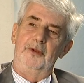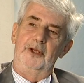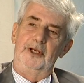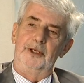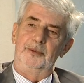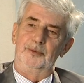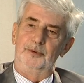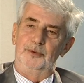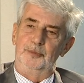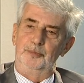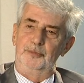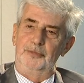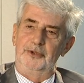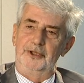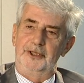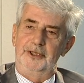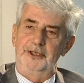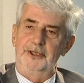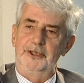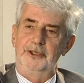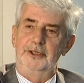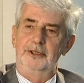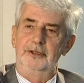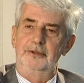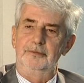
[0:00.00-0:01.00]
then it would
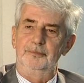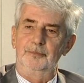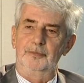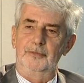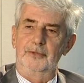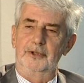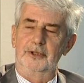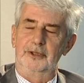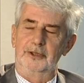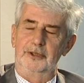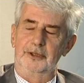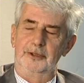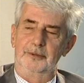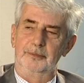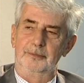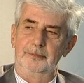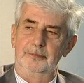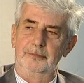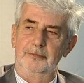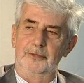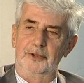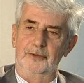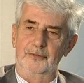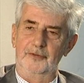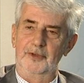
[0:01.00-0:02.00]
be
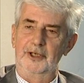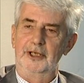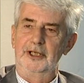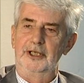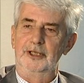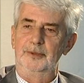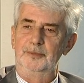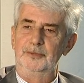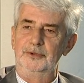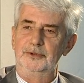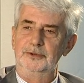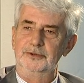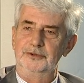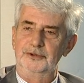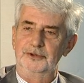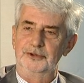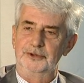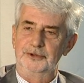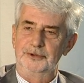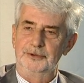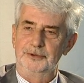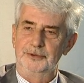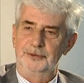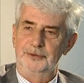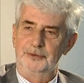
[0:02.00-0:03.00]
available
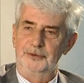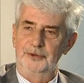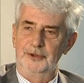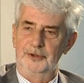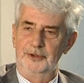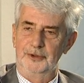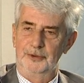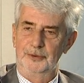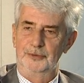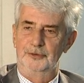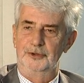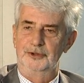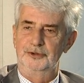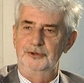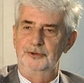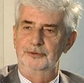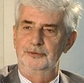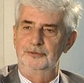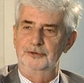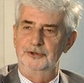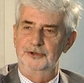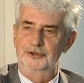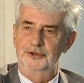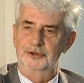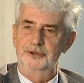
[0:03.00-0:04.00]
to do original
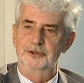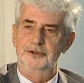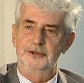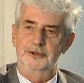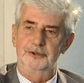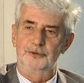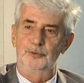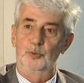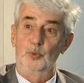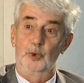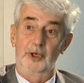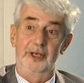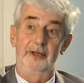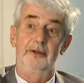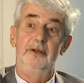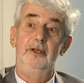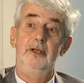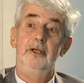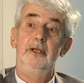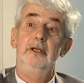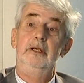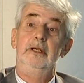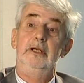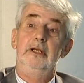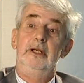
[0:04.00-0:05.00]
research with.
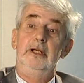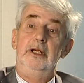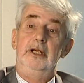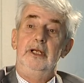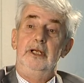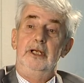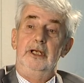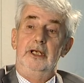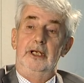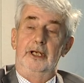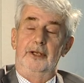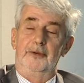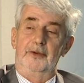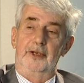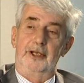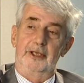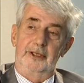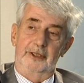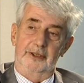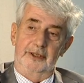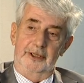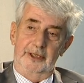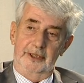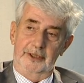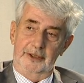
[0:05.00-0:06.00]
And
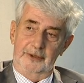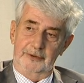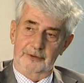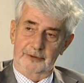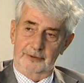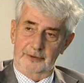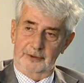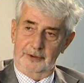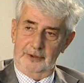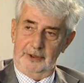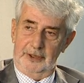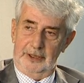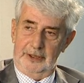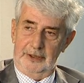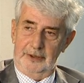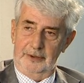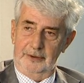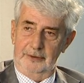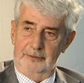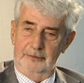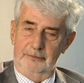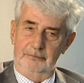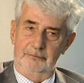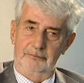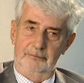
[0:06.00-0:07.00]
that again,
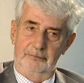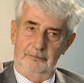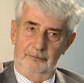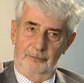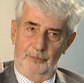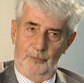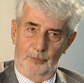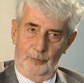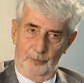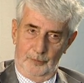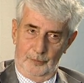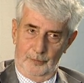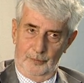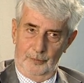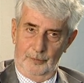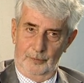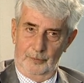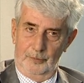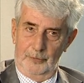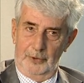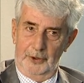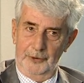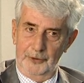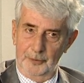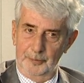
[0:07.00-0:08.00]
in
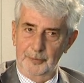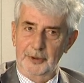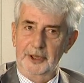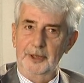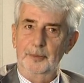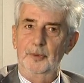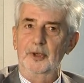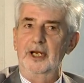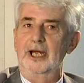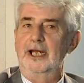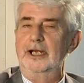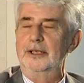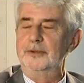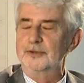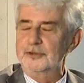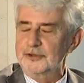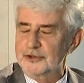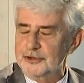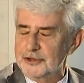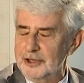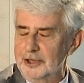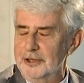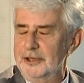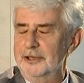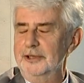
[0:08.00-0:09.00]
other people
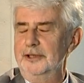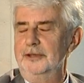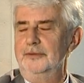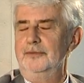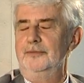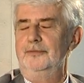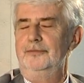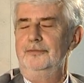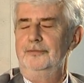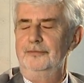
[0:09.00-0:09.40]
outside of